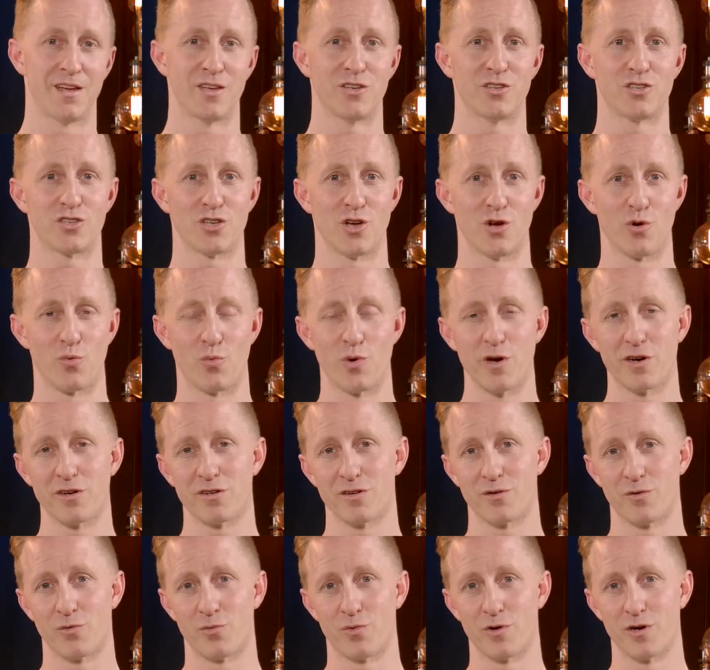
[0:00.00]
So
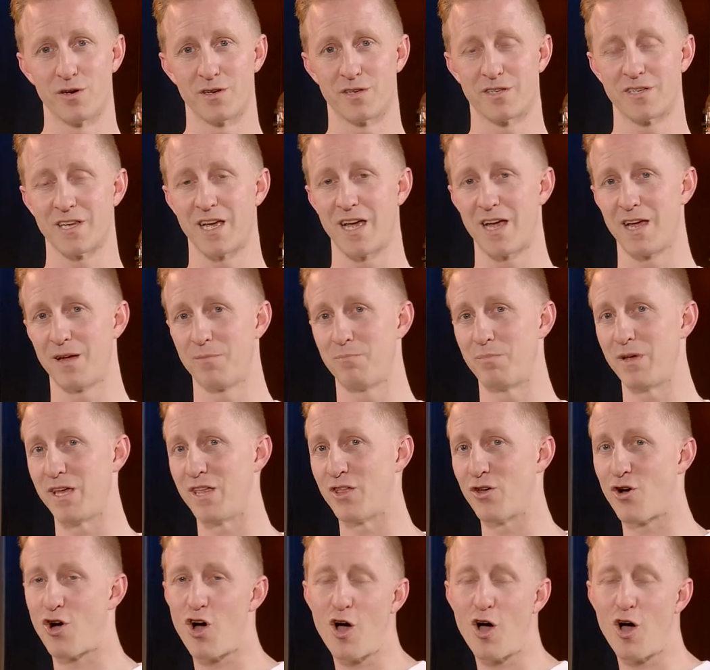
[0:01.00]
we're saying be the